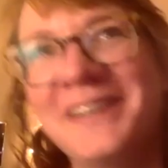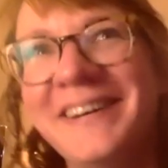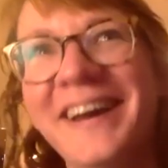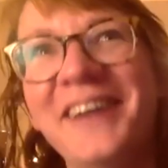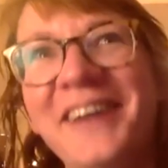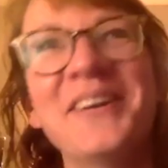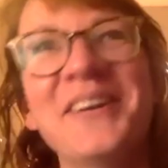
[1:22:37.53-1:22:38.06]
I
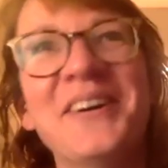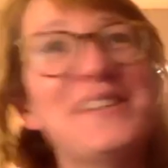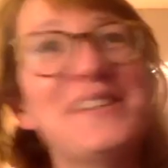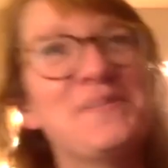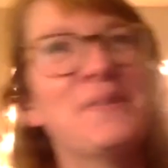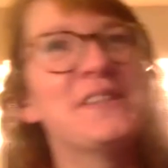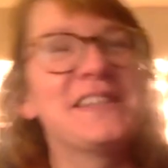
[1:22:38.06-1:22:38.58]
don't know. It's
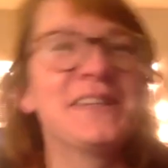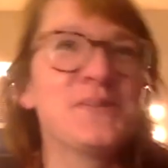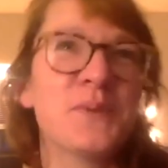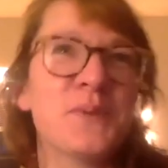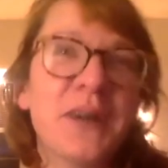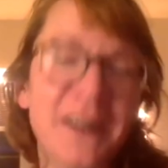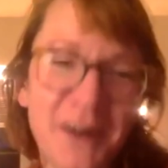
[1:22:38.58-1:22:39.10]
been since
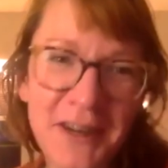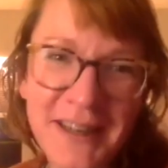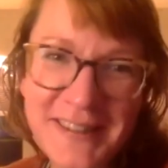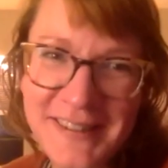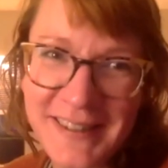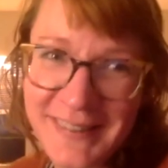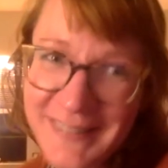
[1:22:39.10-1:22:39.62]
what,
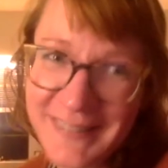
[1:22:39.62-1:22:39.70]
August?